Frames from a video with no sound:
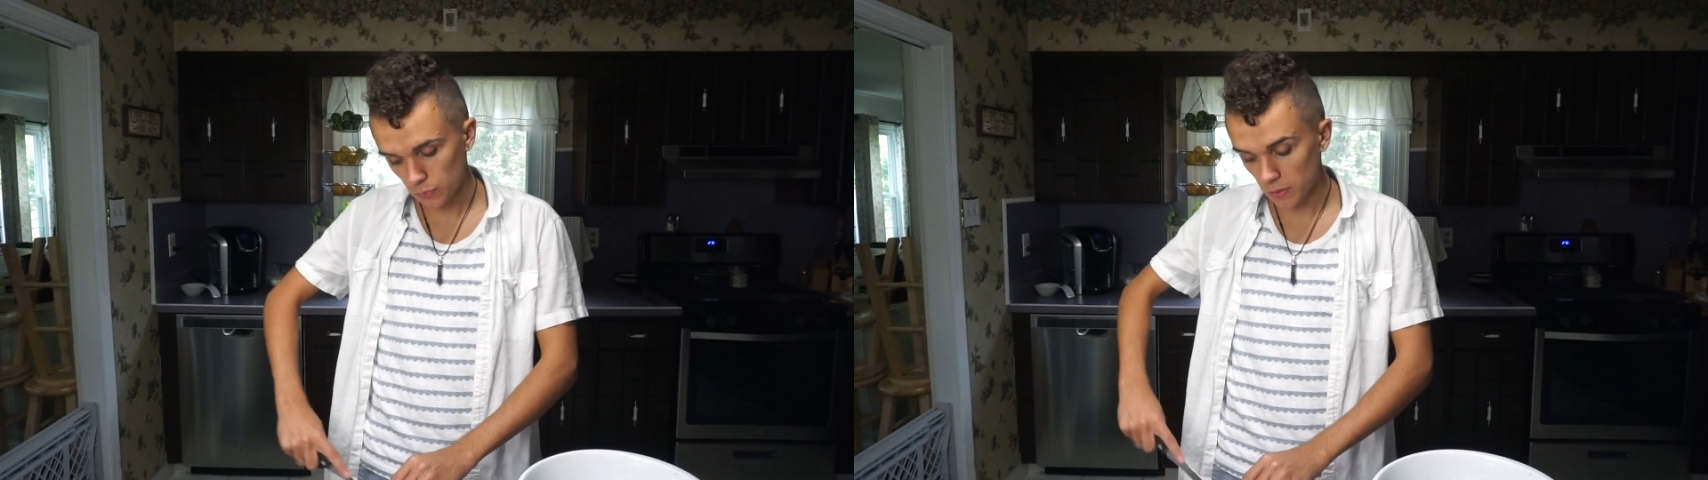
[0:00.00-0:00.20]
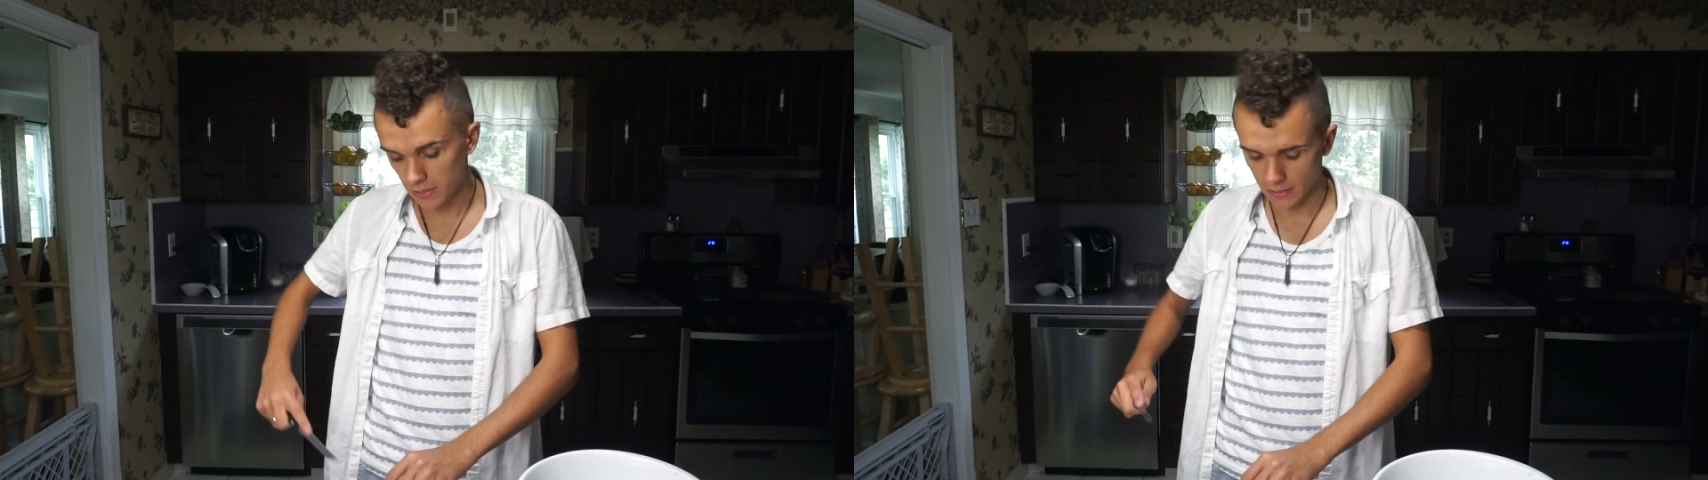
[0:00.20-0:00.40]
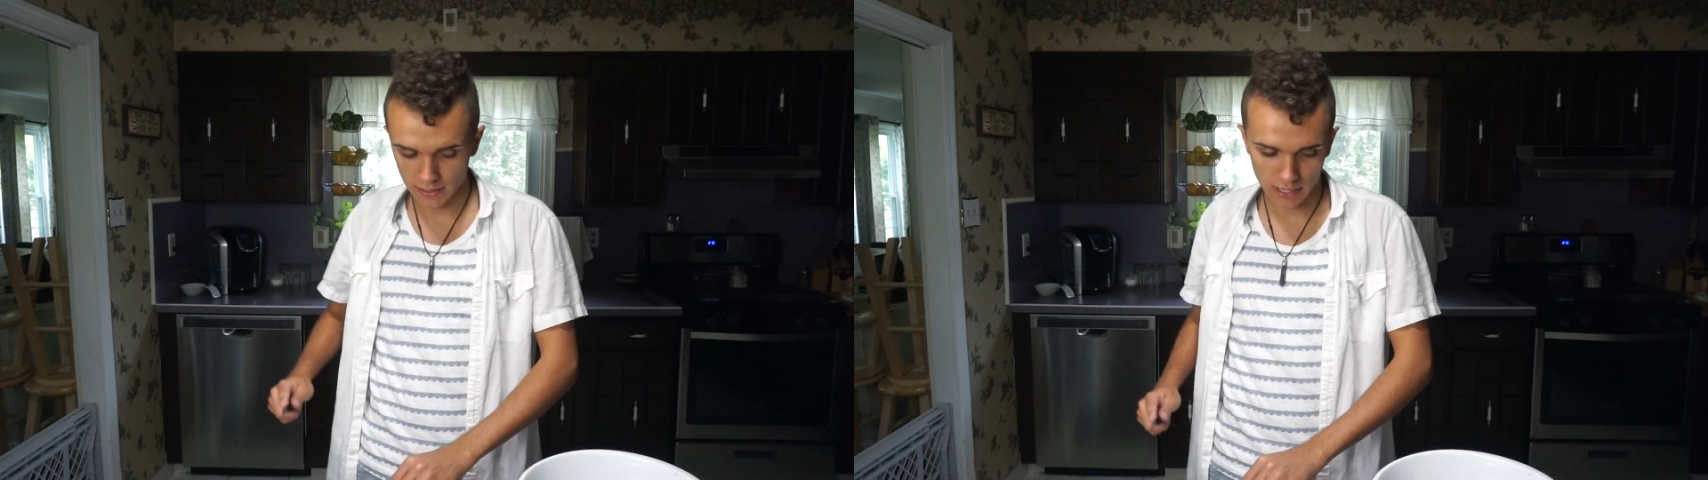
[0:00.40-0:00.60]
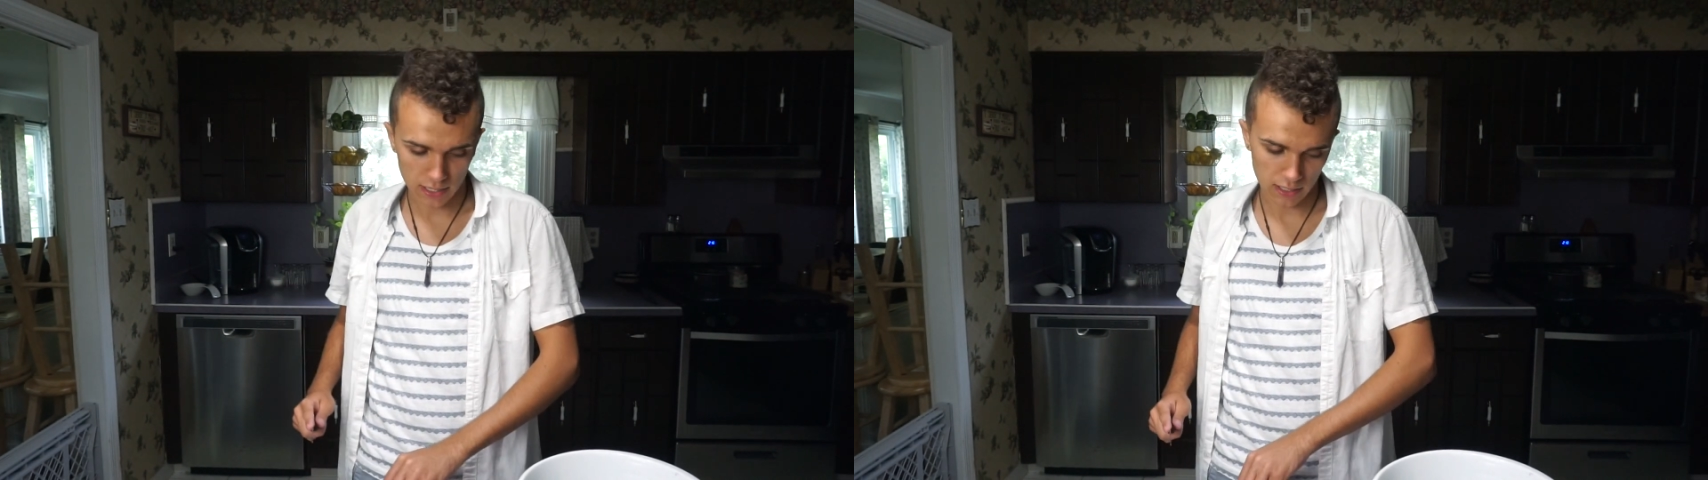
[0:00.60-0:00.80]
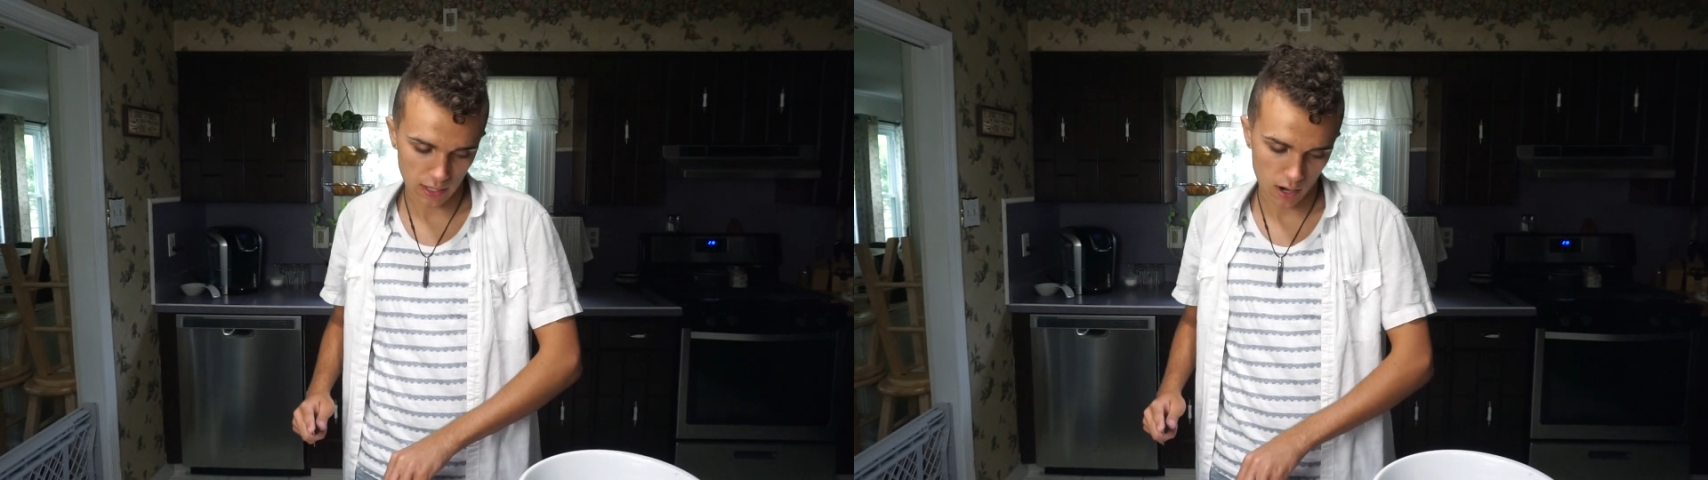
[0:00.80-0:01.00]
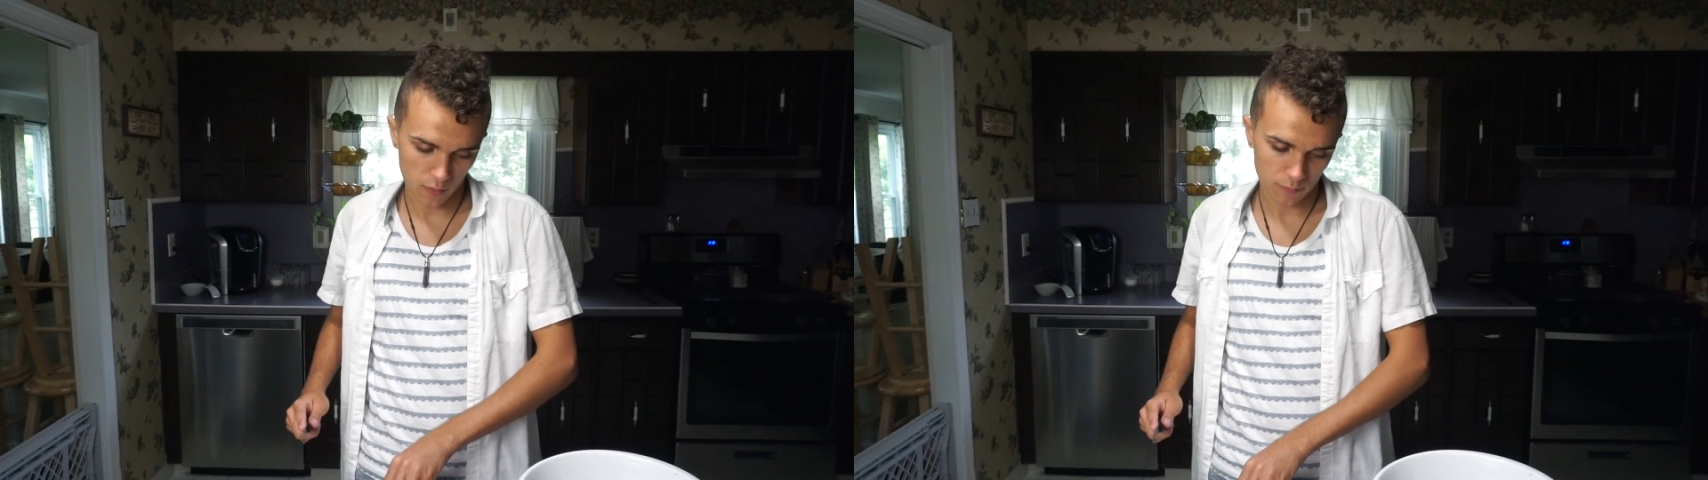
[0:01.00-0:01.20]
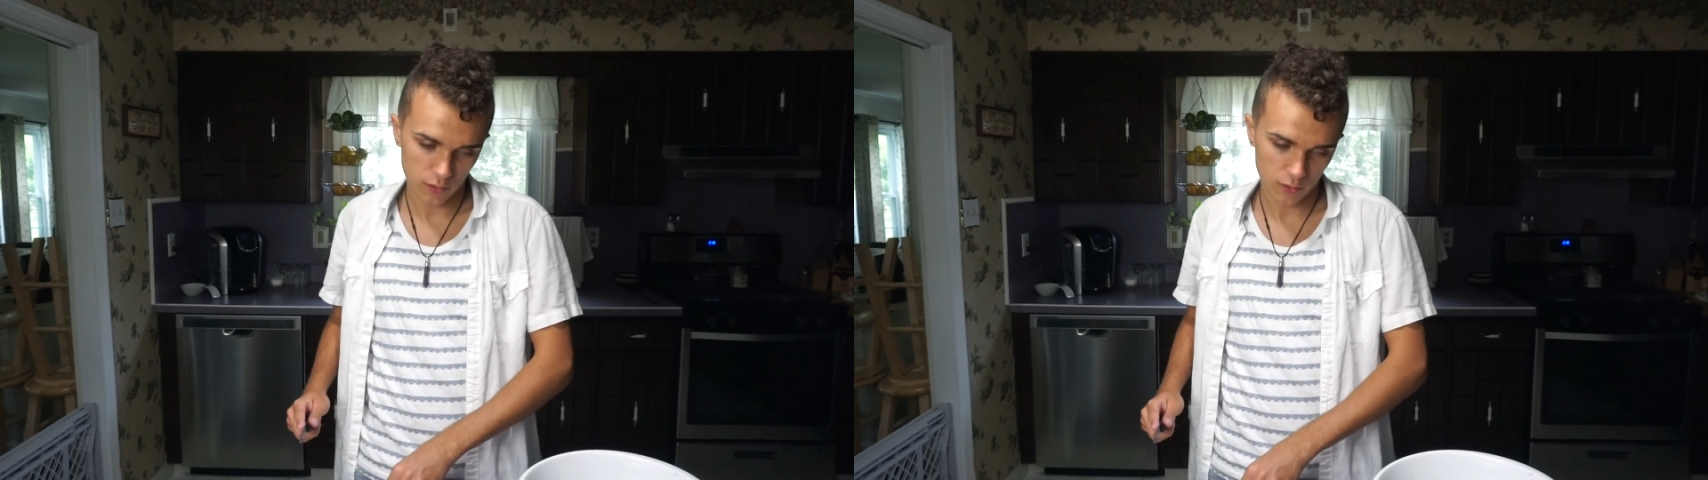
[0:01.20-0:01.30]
3 things I could eat there.